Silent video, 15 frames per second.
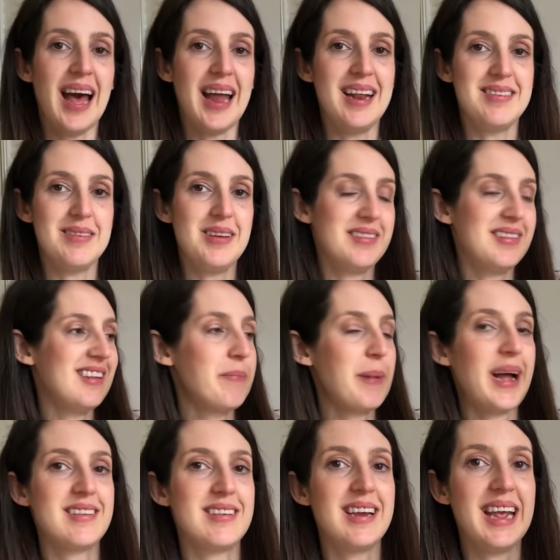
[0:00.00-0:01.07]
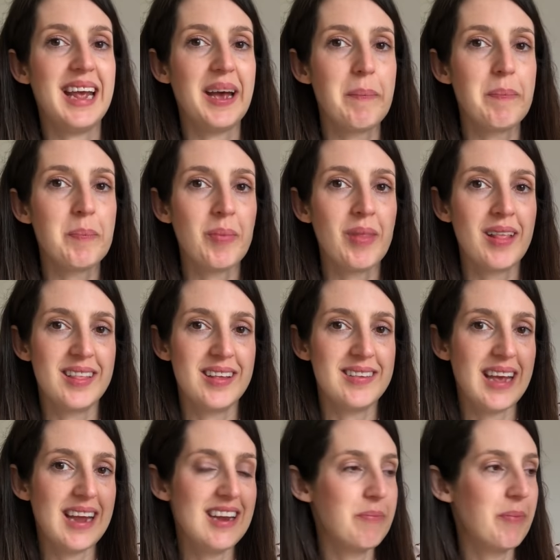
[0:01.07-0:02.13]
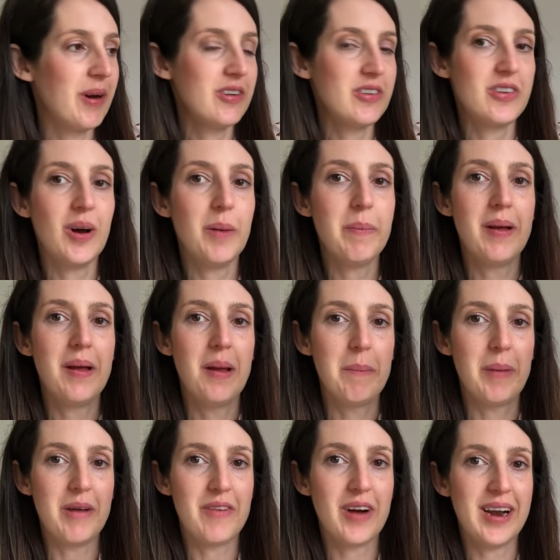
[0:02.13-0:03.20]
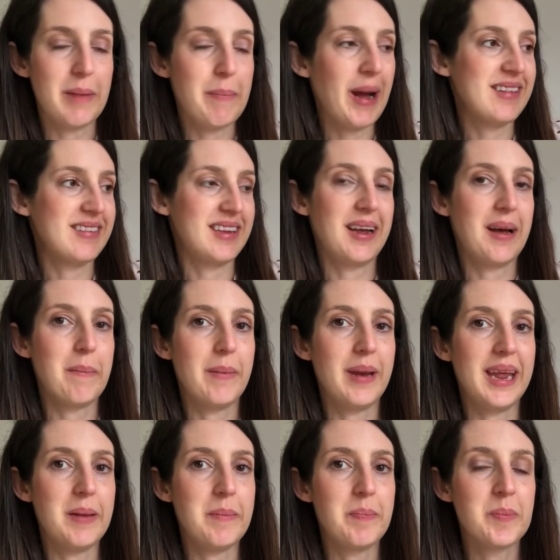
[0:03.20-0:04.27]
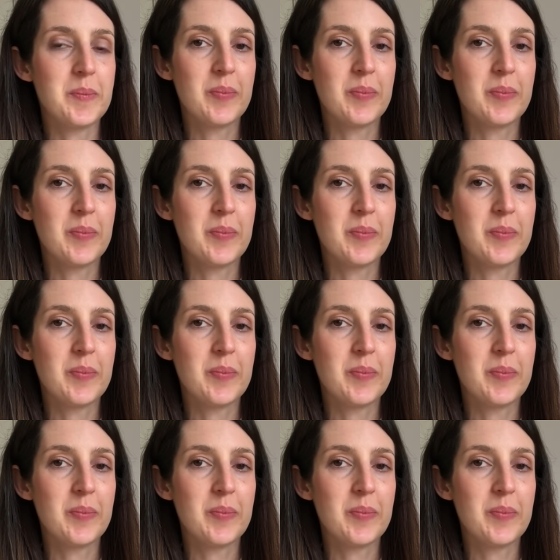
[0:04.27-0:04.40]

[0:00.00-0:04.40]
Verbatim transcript: And it's using this pattern here, the Sagebrush Top by Friday Pattern Company.